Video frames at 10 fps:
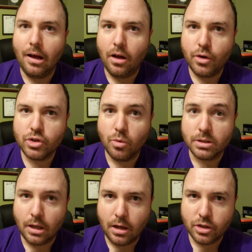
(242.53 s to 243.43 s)
Also,
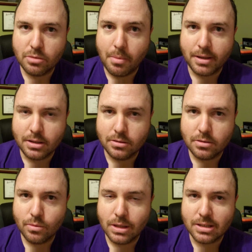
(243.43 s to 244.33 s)
what's awesome about
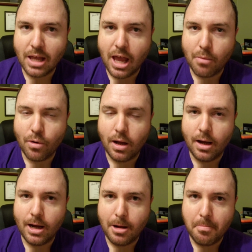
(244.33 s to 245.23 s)
this
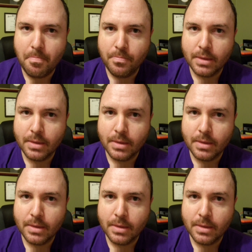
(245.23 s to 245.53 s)
camera